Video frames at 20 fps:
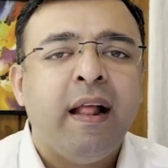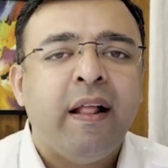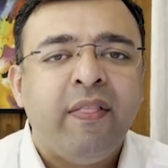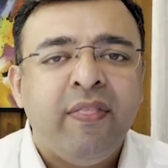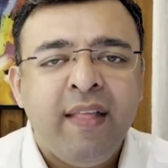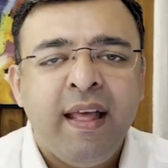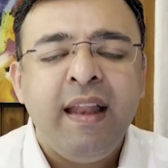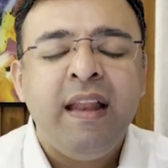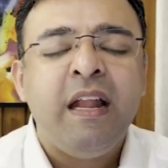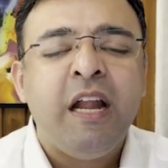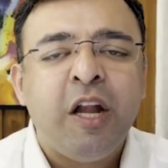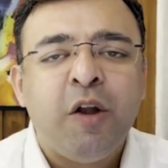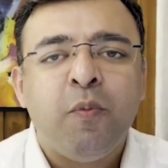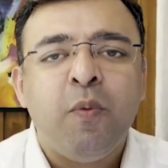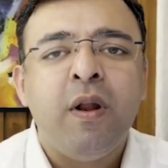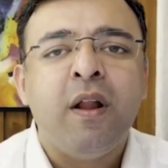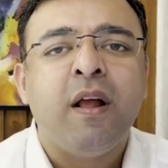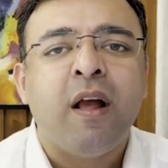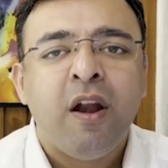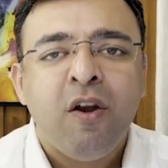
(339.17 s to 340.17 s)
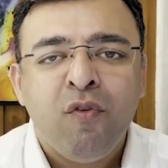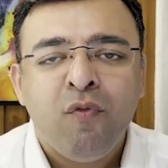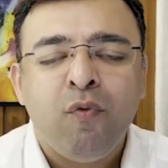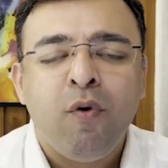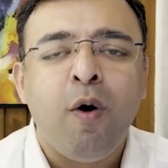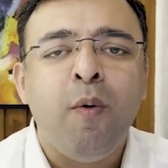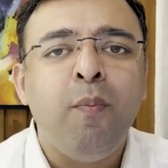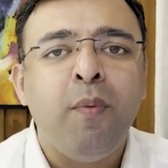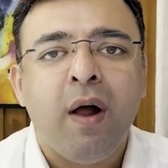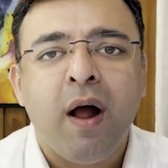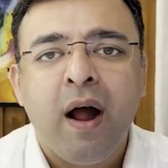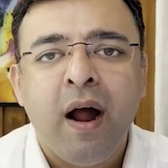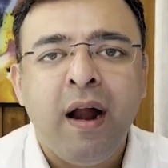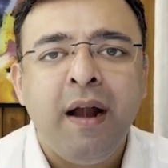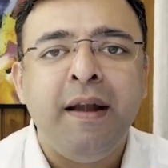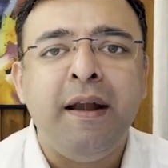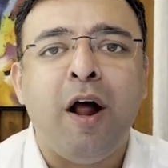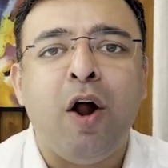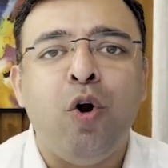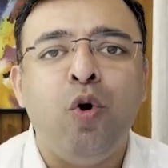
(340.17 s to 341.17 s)
then it will confirm a
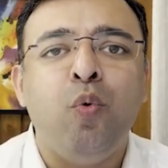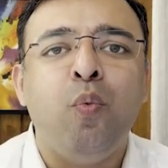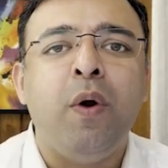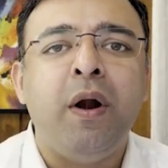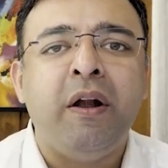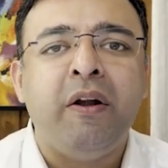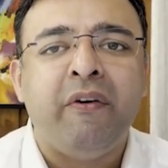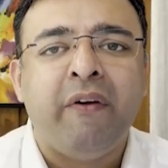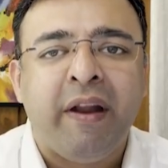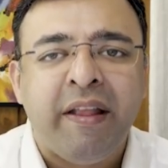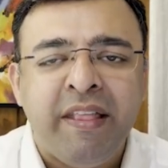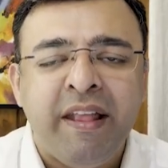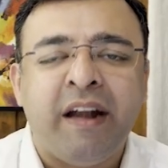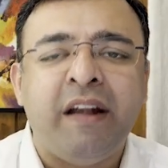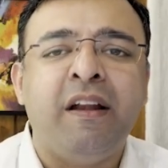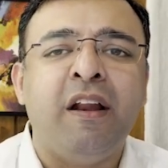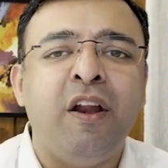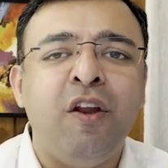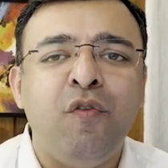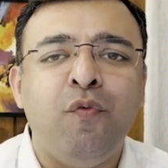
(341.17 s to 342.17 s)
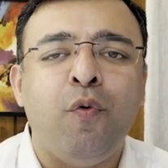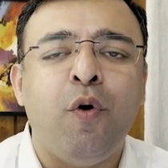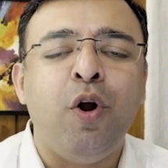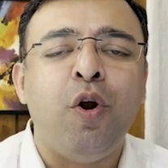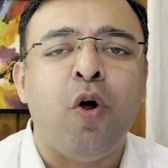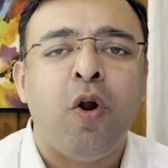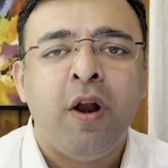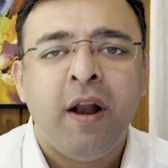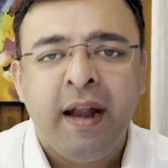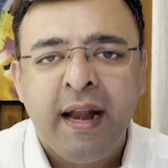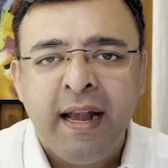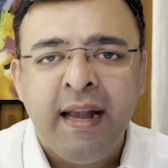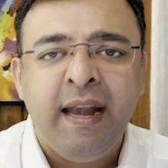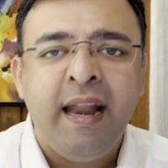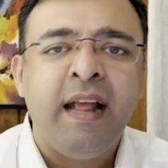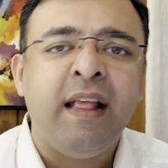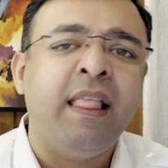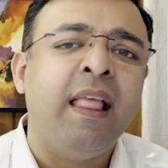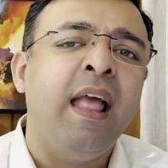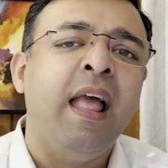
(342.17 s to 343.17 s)
downward trajectory for dollar
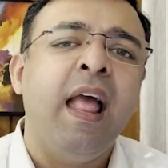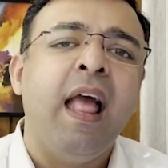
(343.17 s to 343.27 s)
index,